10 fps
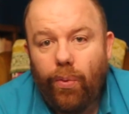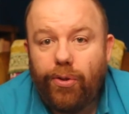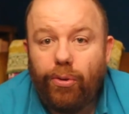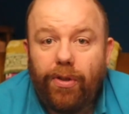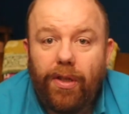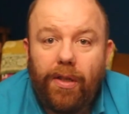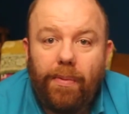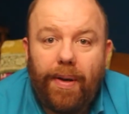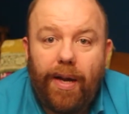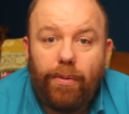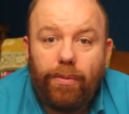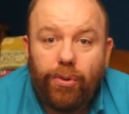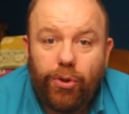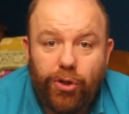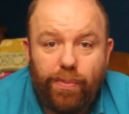We're talking about
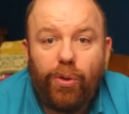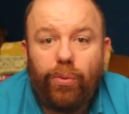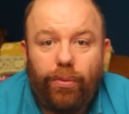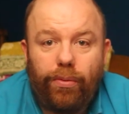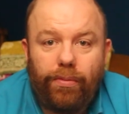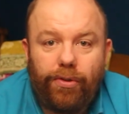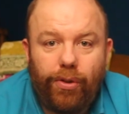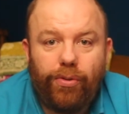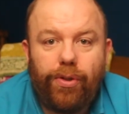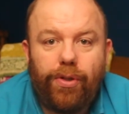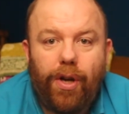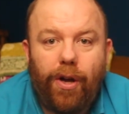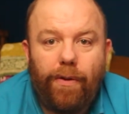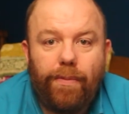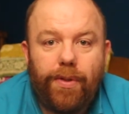small children's
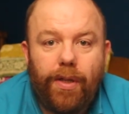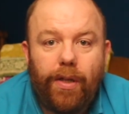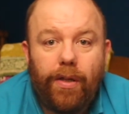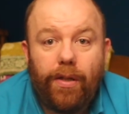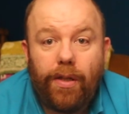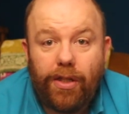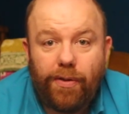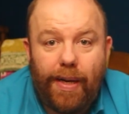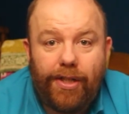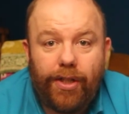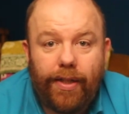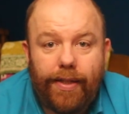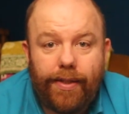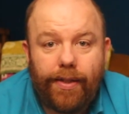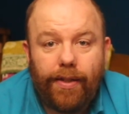homes that are
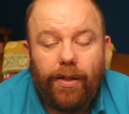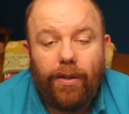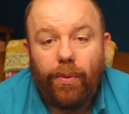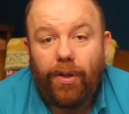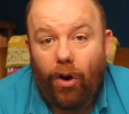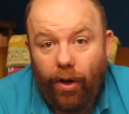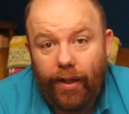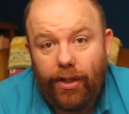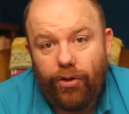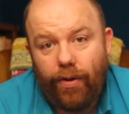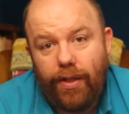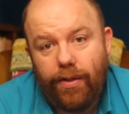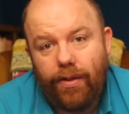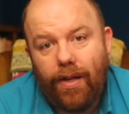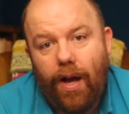specialist with highly trained
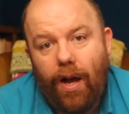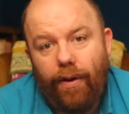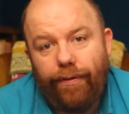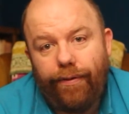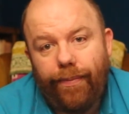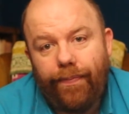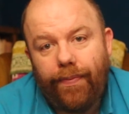staff.